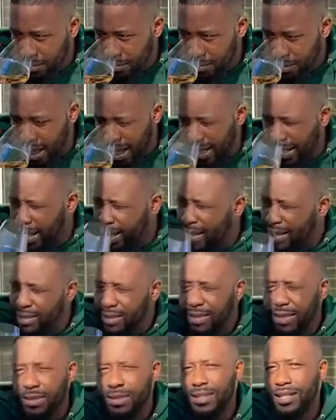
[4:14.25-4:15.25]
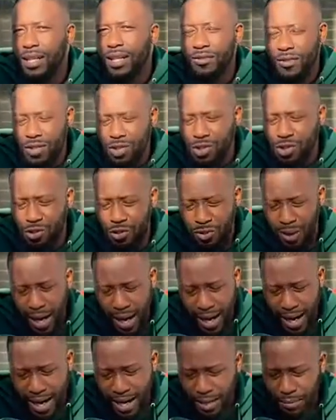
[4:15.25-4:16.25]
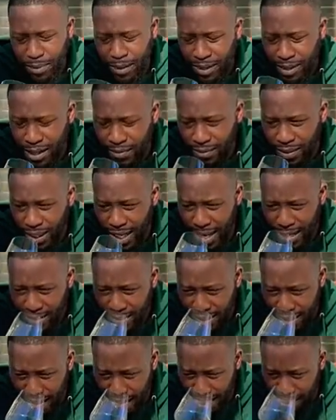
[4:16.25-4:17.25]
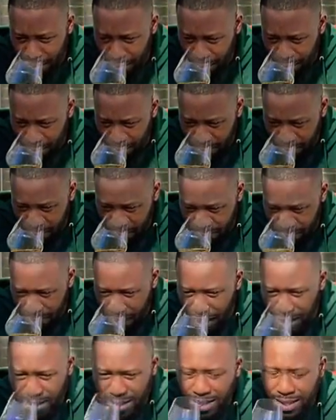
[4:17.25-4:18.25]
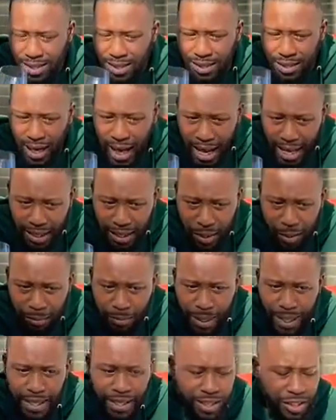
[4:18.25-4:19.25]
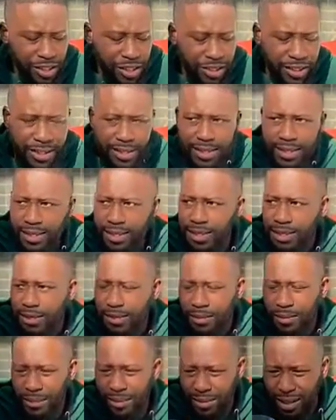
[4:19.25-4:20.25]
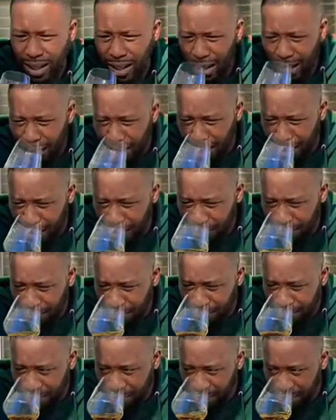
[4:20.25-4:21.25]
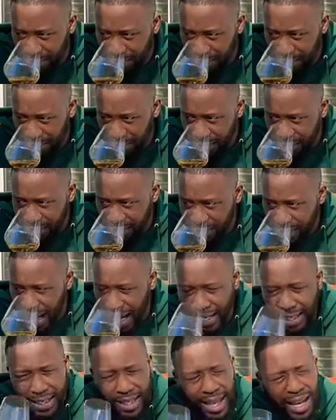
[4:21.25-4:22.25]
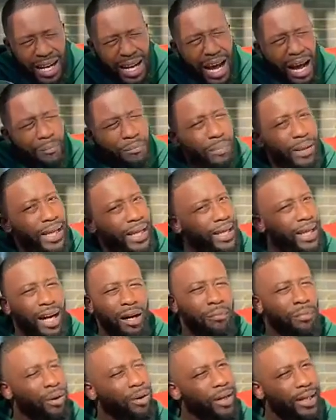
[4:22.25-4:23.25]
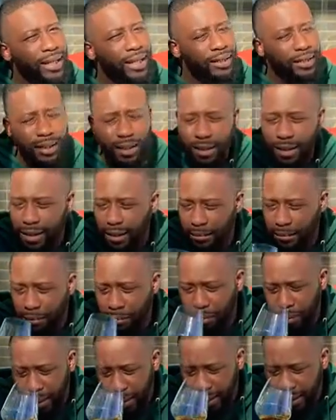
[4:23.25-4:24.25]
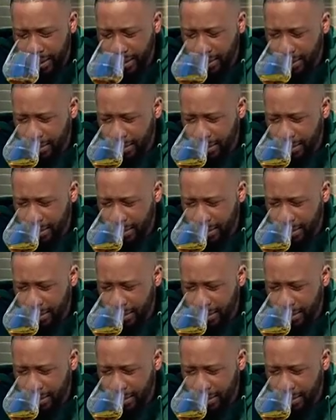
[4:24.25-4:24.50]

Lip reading: I can't necessarily tell if it's dry, but it definitely has that. A slight herbaceousness. I cannot pick up on it, but